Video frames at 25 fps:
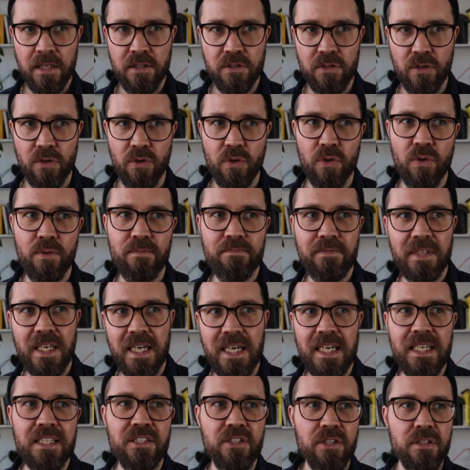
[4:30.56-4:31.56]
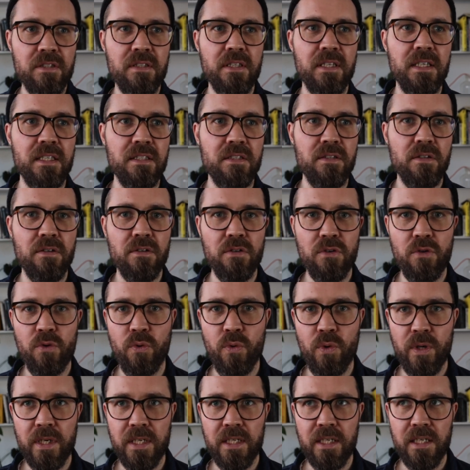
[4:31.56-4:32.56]
So yeah, it's not
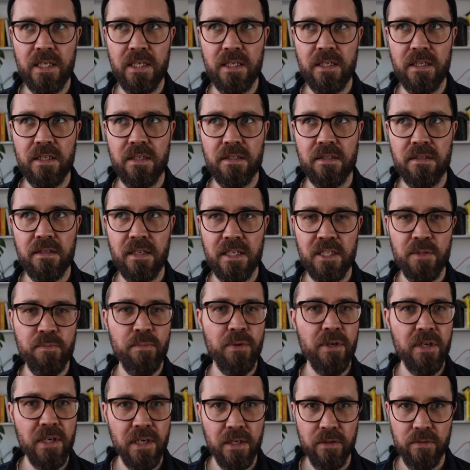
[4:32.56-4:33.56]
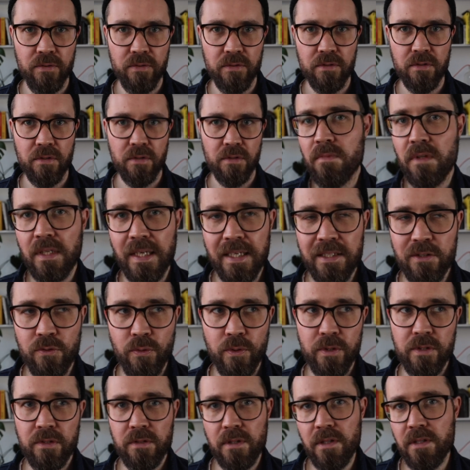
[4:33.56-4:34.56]
quite as pronounced. Leg
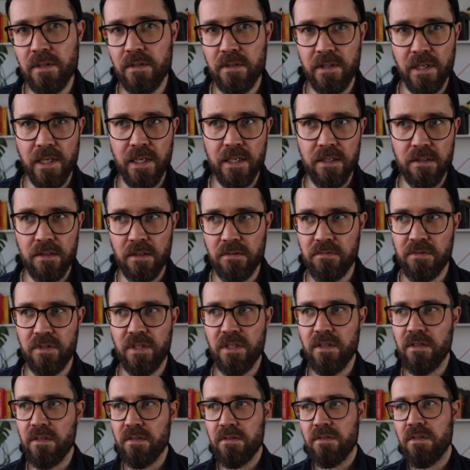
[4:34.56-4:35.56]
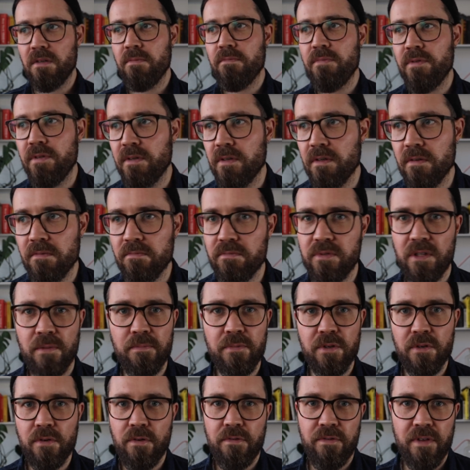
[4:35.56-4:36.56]
twists these days have seen as something
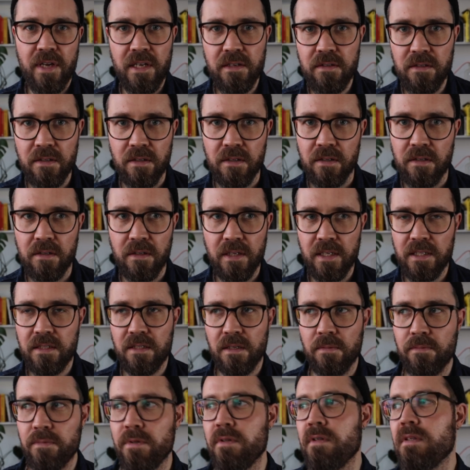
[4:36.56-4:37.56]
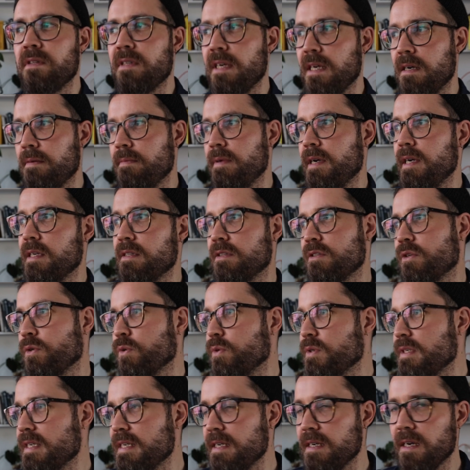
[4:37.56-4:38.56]
authentic. It's something that denim heads
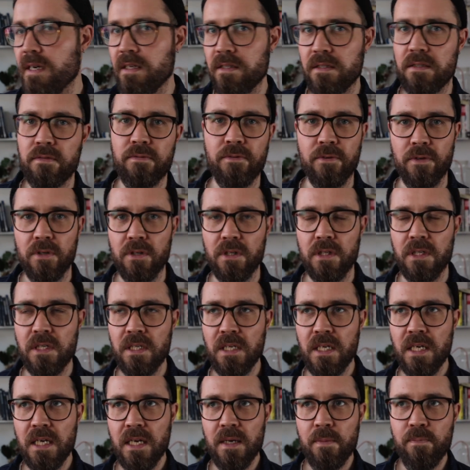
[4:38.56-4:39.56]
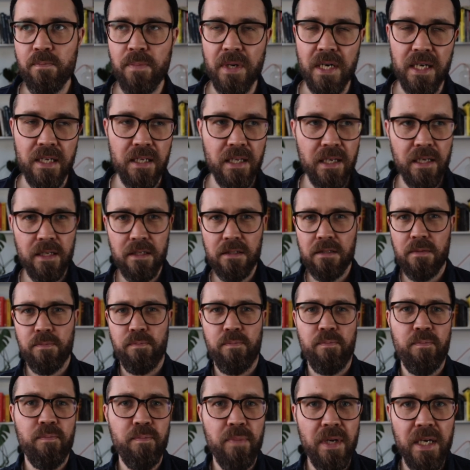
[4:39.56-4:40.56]
go nuts for. But I guess
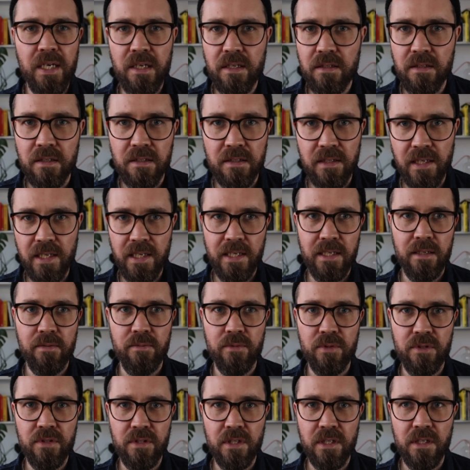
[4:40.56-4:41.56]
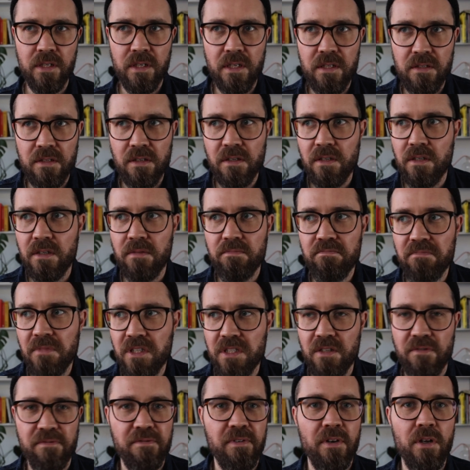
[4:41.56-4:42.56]
back in the day, it was seen as
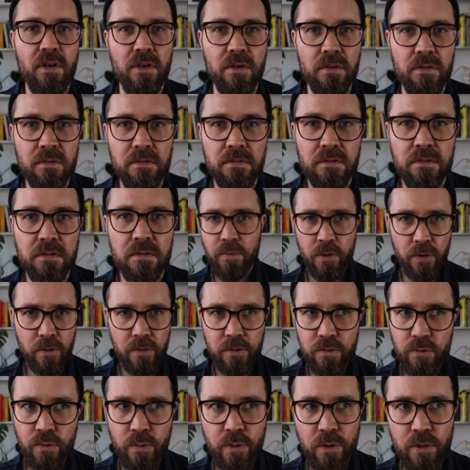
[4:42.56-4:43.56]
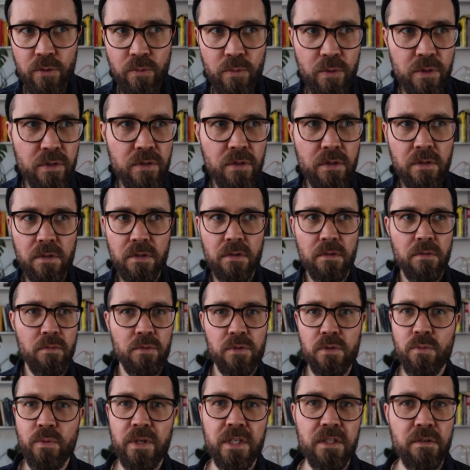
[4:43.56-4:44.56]
a flaw. Broken twill was
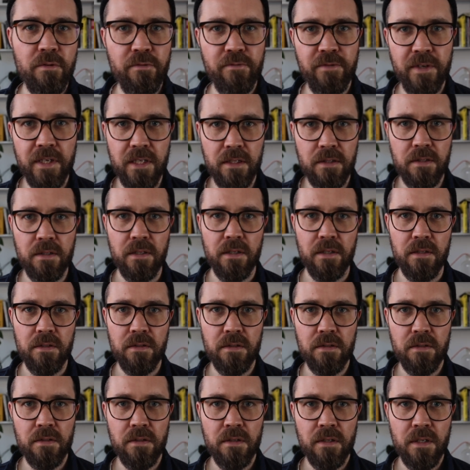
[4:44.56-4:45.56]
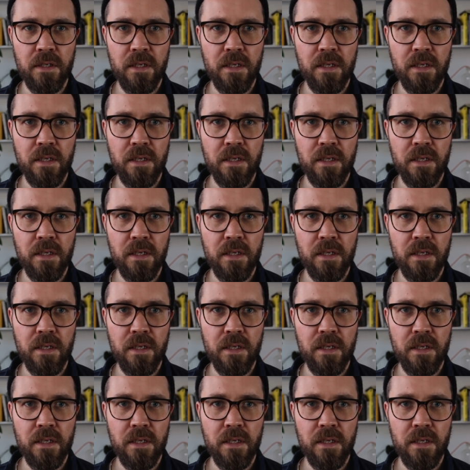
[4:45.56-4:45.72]
a way to fix this.